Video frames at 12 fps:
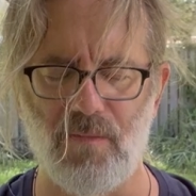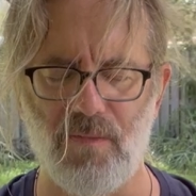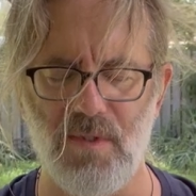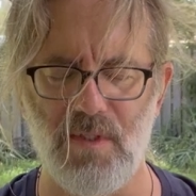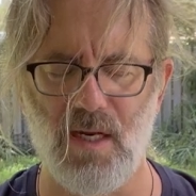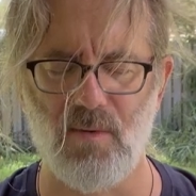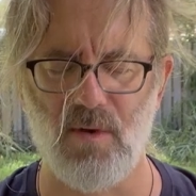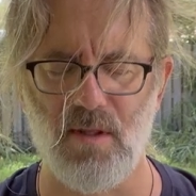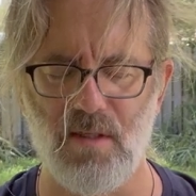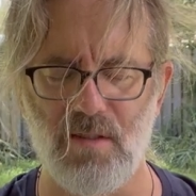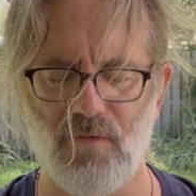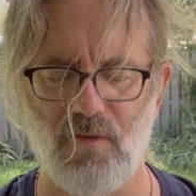Stay with
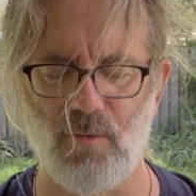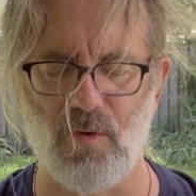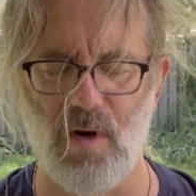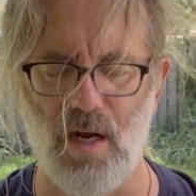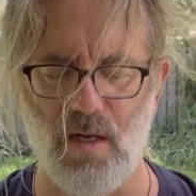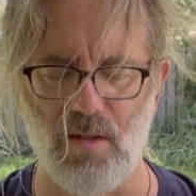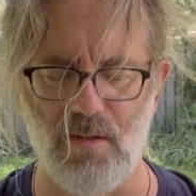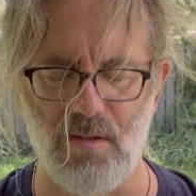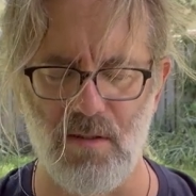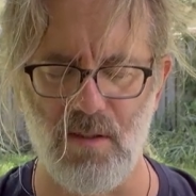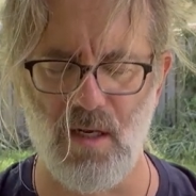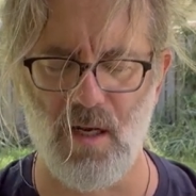us a few more
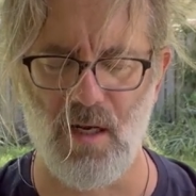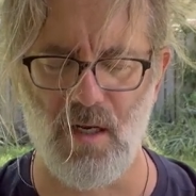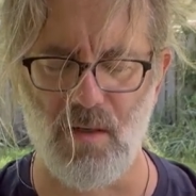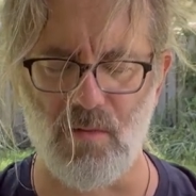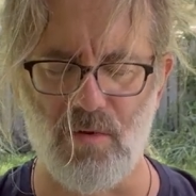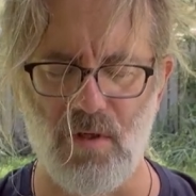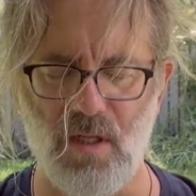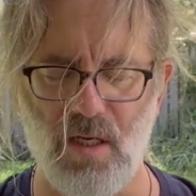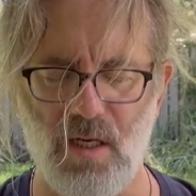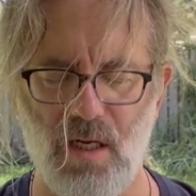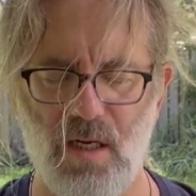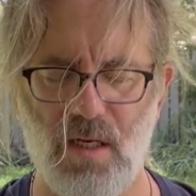rounds.
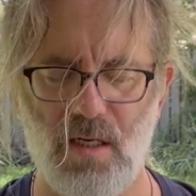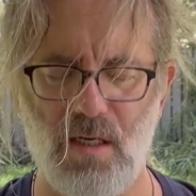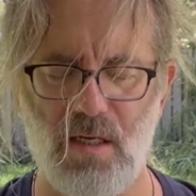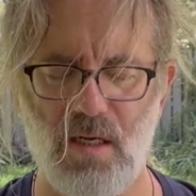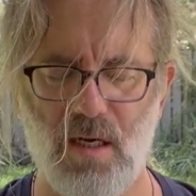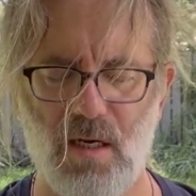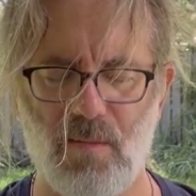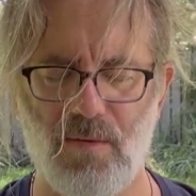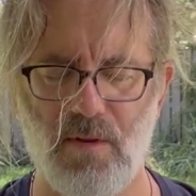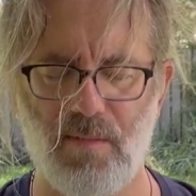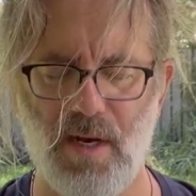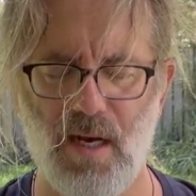Breathing in, up
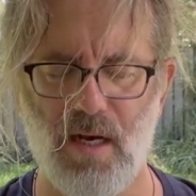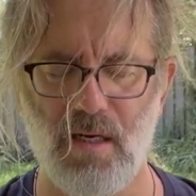the back.